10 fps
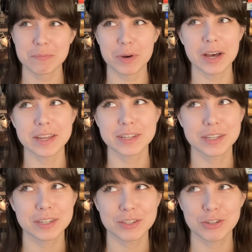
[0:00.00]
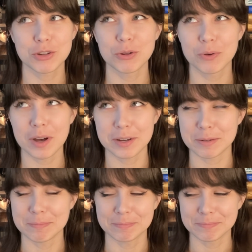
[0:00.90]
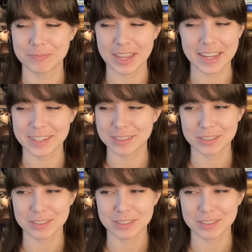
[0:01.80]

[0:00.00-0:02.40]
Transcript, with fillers: But to um like